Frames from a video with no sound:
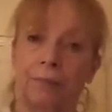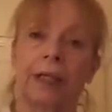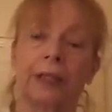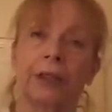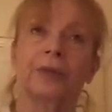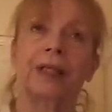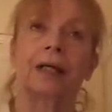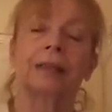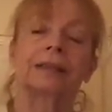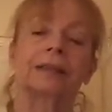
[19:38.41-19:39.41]
They know
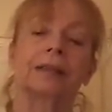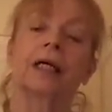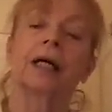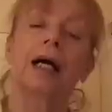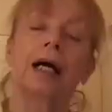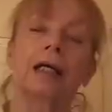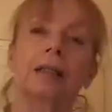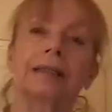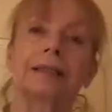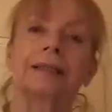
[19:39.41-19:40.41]
that. And
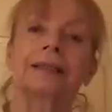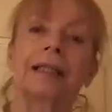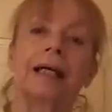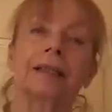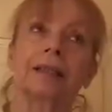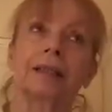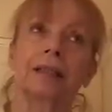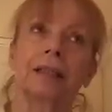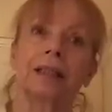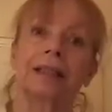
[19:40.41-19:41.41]
I did say that
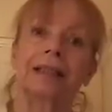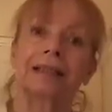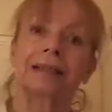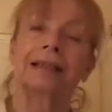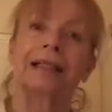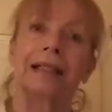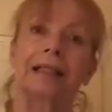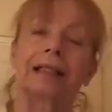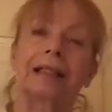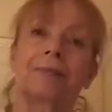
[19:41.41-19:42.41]
this
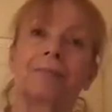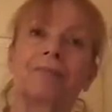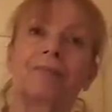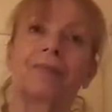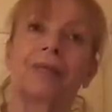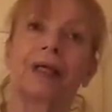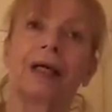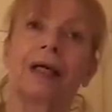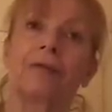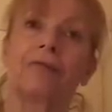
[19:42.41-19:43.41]
link,
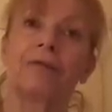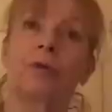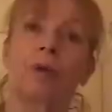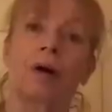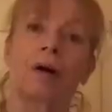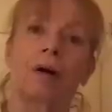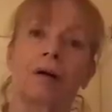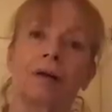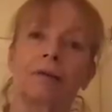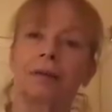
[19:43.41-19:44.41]
if you
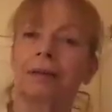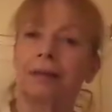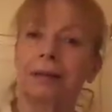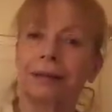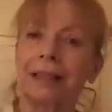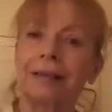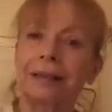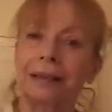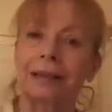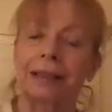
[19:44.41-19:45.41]
are
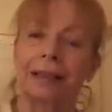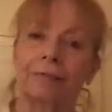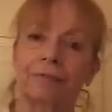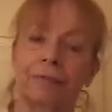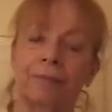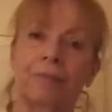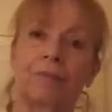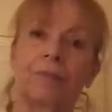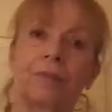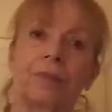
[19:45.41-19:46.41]
sensitive,
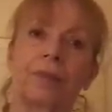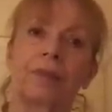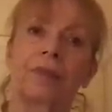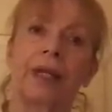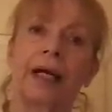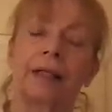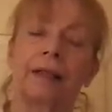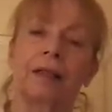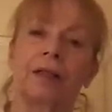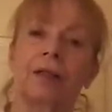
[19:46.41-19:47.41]

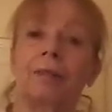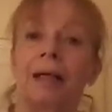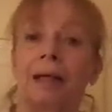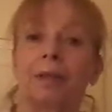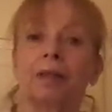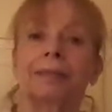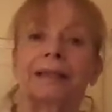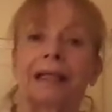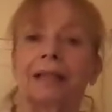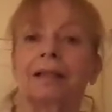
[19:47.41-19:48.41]
then you may be
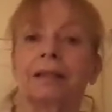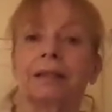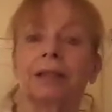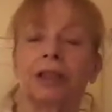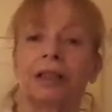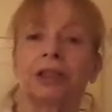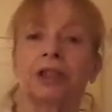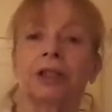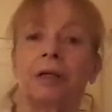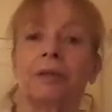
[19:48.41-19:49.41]
upset, and I suggest
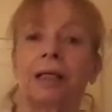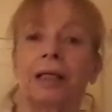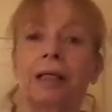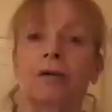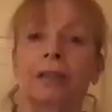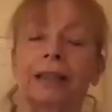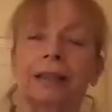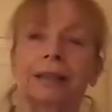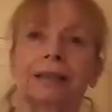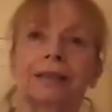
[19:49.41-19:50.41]
you don't click on
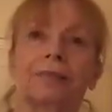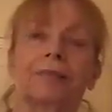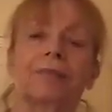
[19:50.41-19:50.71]
it.